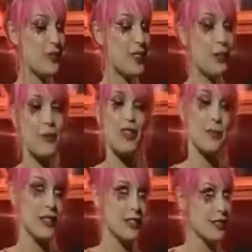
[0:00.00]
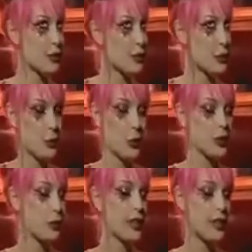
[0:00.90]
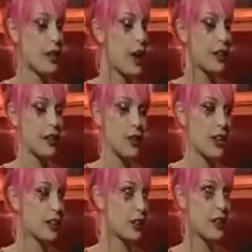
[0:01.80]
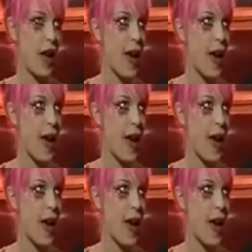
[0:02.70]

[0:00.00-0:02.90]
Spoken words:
That book means more to me than any record,